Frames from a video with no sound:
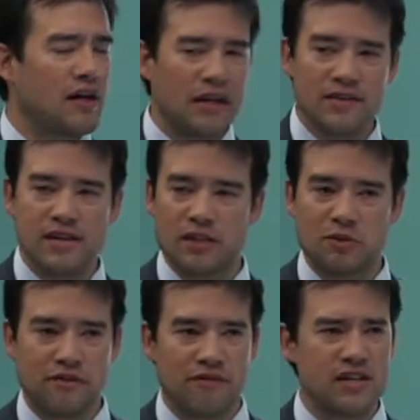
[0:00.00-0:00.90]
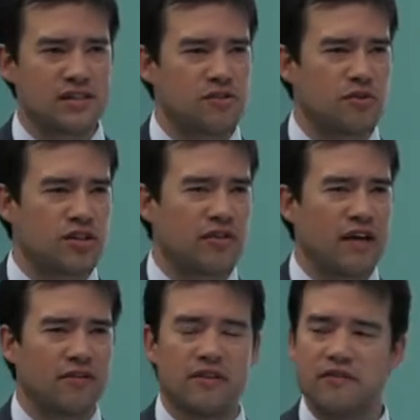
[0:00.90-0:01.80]
interact with investors which are
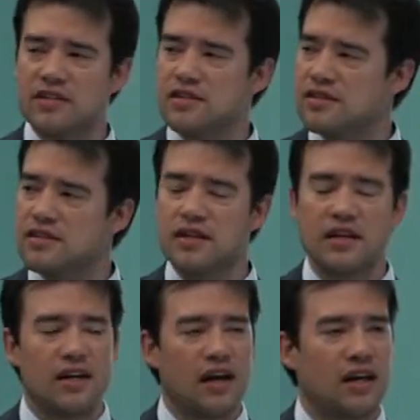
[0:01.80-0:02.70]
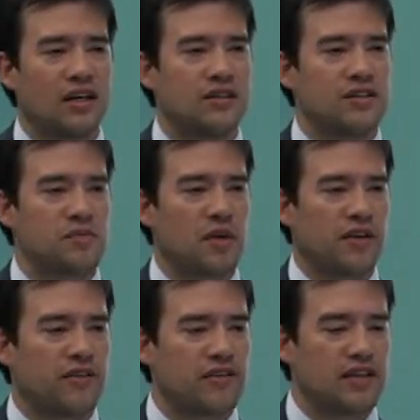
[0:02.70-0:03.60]
heavily invested in this
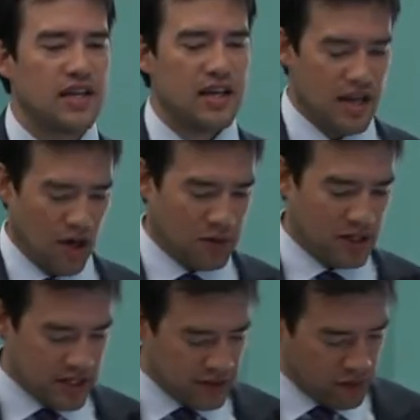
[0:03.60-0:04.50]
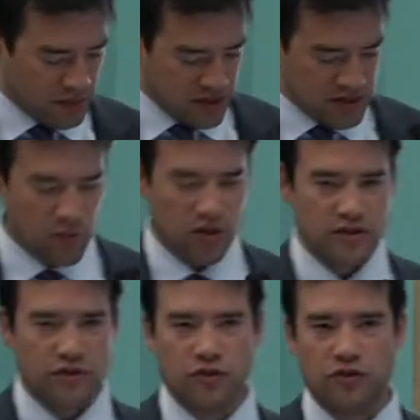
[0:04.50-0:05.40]
space. Over the next few minutes, I wanted
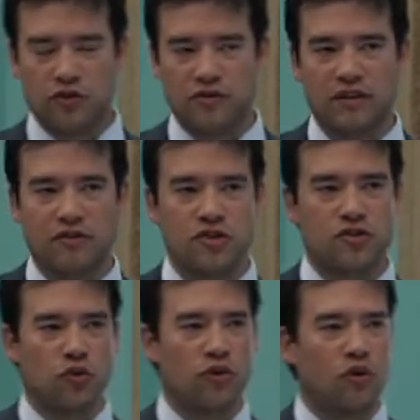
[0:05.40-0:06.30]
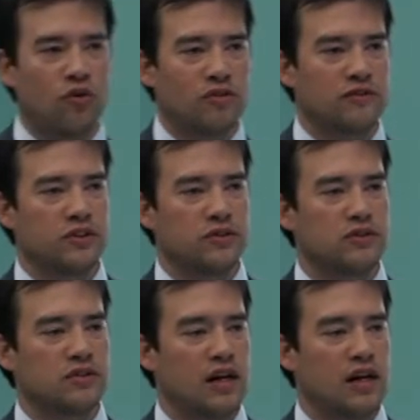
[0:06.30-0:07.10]
to sort of give you a short overview.